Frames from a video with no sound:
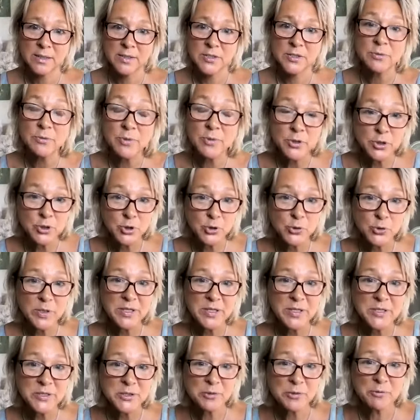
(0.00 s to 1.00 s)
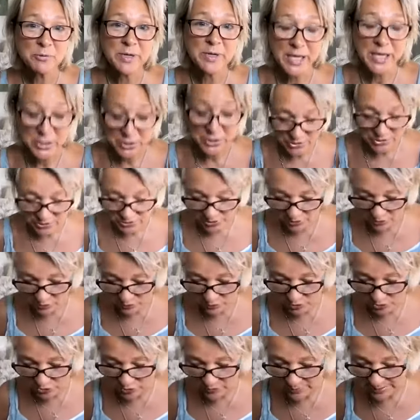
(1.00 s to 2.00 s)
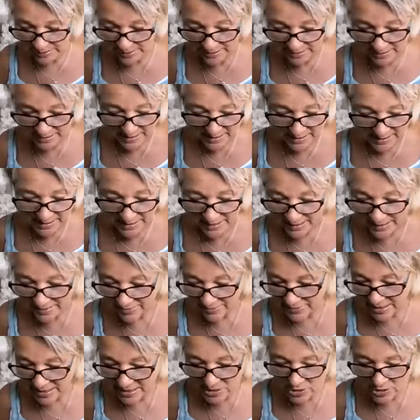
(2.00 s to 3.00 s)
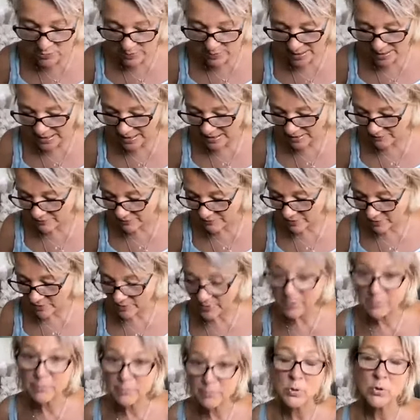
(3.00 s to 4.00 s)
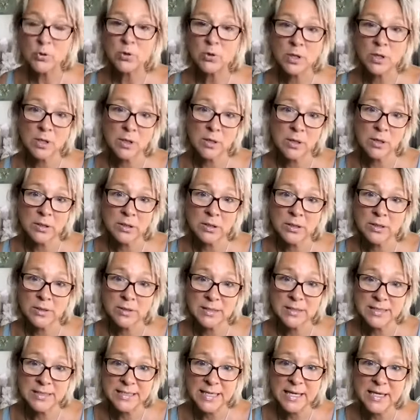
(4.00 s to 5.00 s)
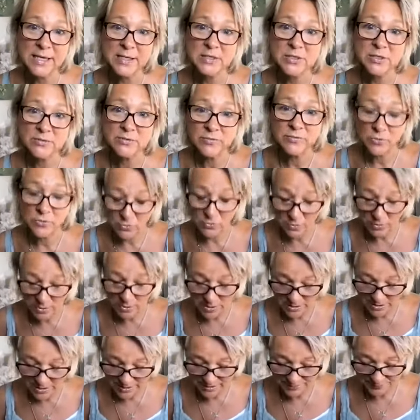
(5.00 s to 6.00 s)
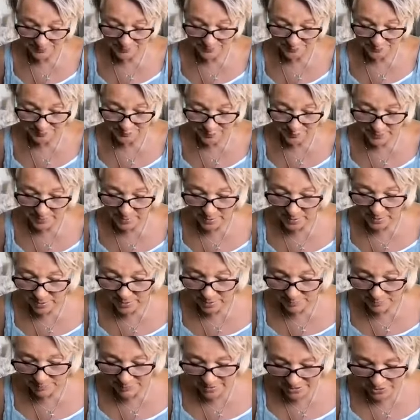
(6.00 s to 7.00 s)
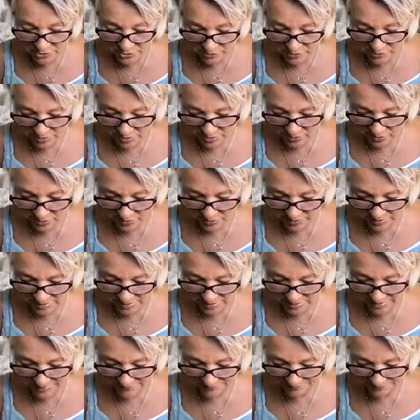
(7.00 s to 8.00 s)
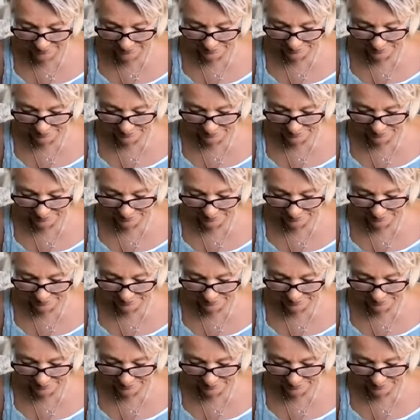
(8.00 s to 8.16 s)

So enjoy this creation that you're doing. And then you have the moon card, the second of your um, major arcanas.